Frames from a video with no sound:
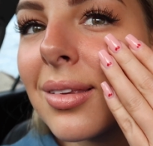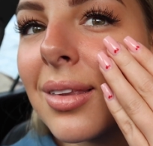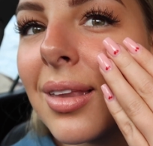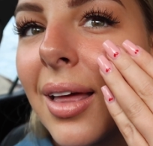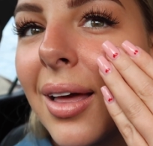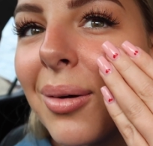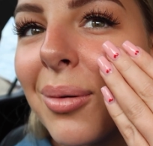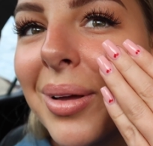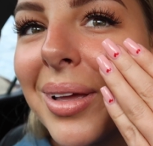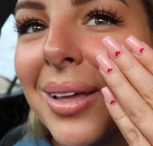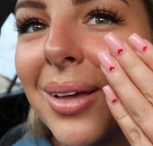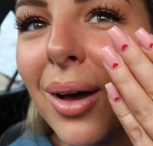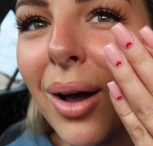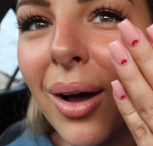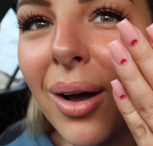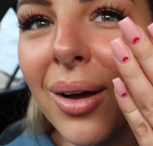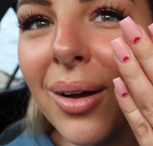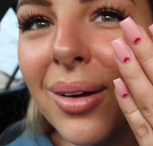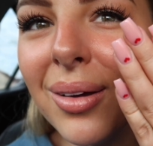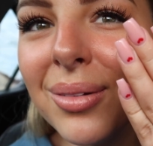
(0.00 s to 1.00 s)
There we
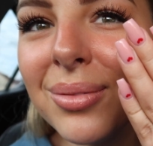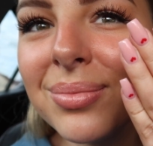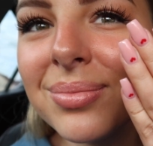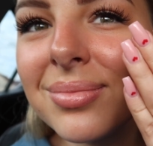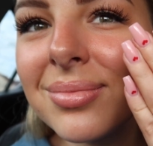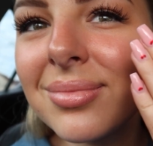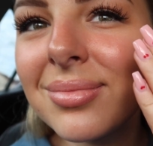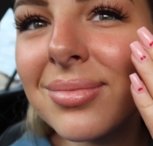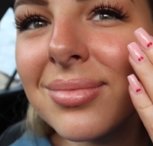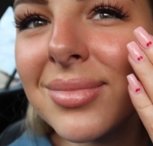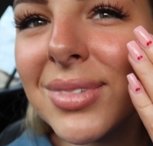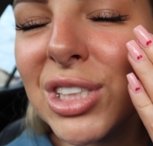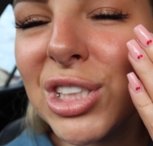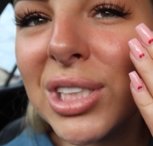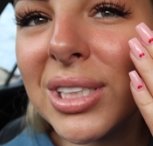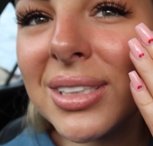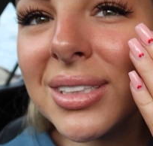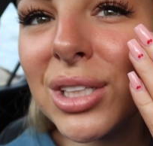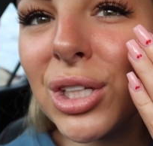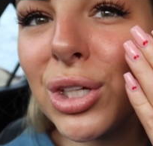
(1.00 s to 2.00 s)
go.
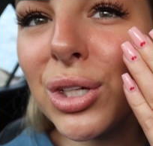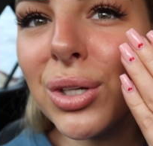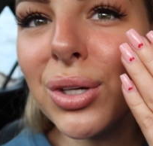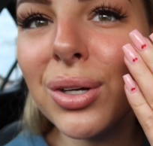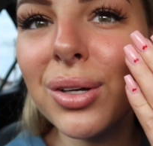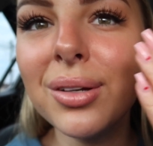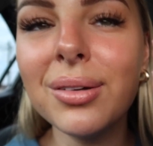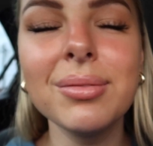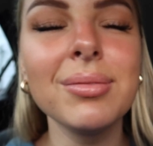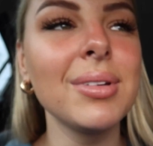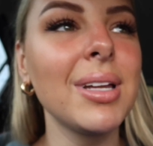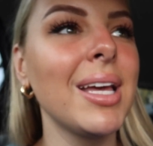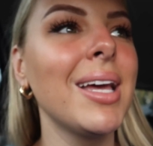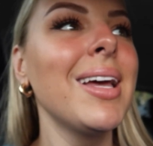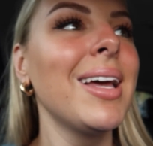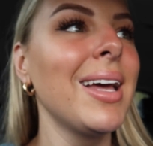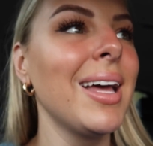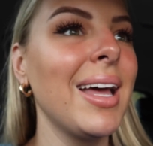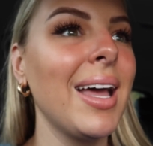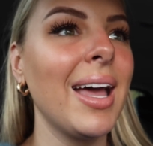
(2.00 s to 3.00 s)
She's cute.
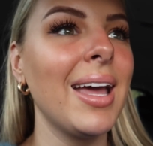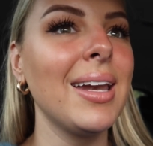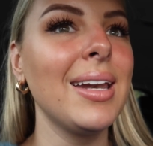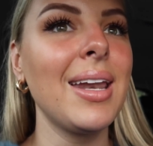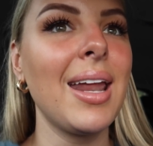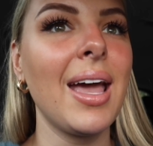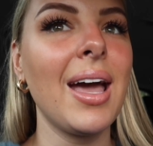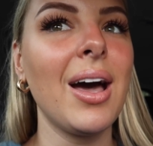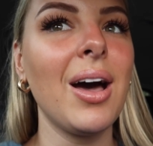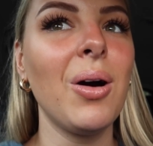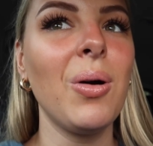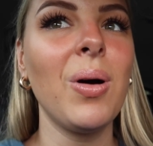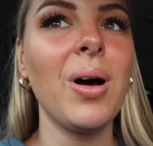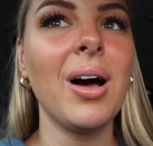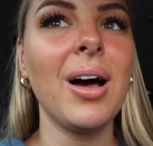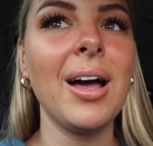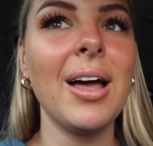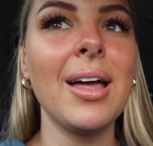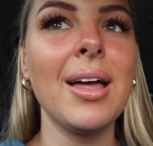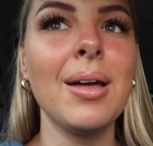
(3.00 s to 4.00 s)
And now
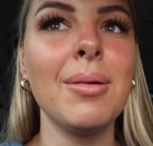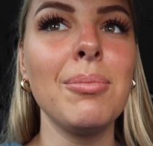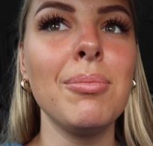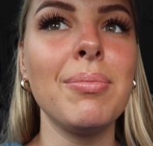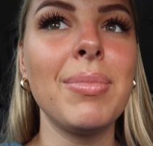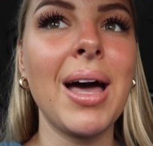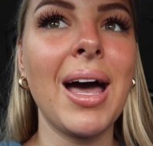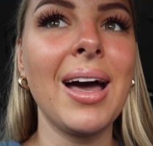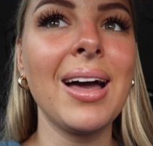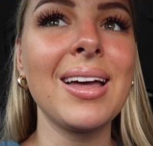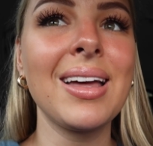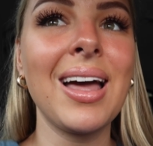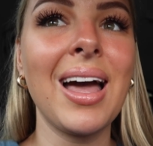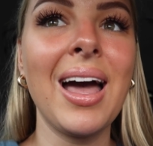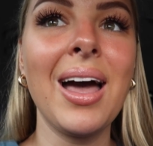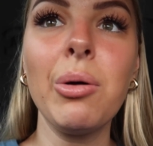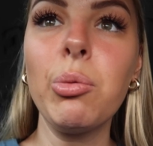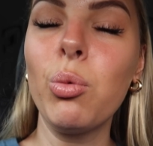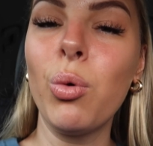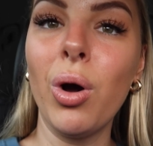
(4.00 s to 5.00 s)
I am back
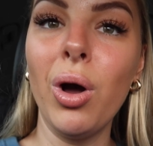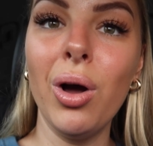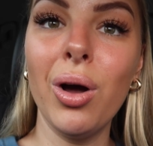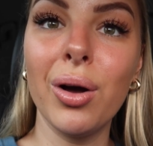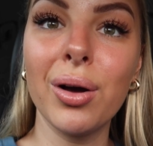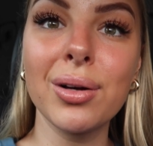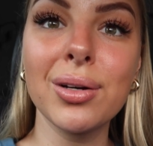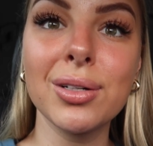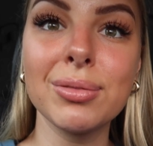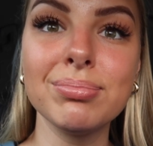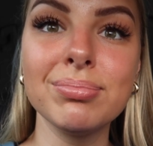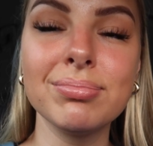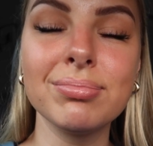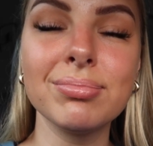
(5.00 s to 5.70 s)
at work.